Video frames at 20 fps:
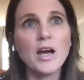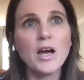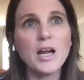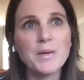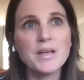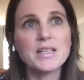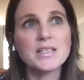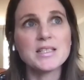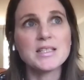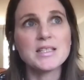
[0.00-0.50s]
had
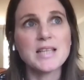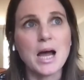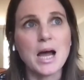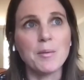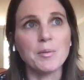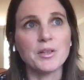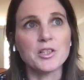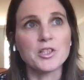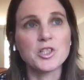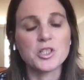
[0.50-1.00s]
been
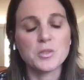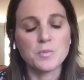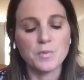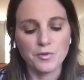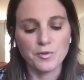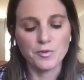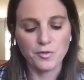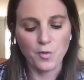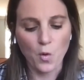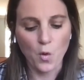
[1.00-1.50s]
established
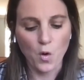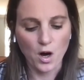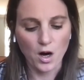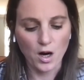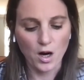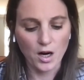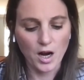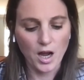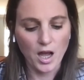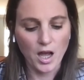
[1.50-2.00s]

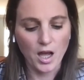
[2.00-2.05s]
before.